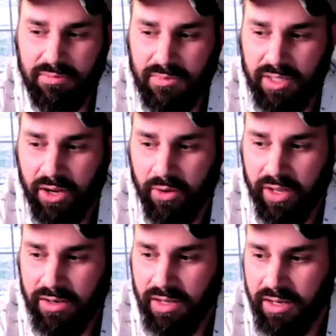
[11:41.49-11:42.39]

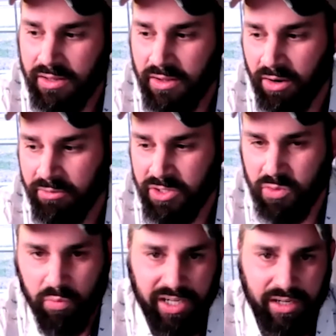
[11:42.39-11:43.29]
in our visual
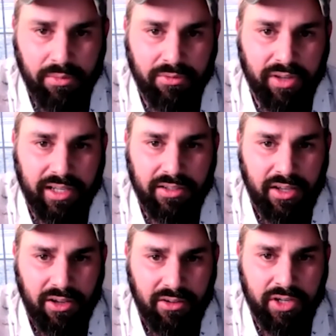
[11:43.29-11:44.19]
medium of, like,
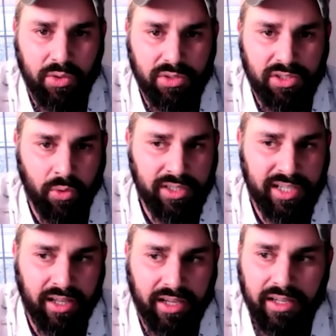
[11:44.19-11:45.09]
visual
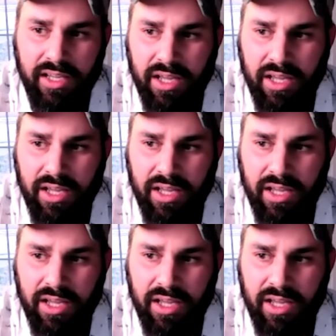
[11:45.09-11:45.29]
storytelling,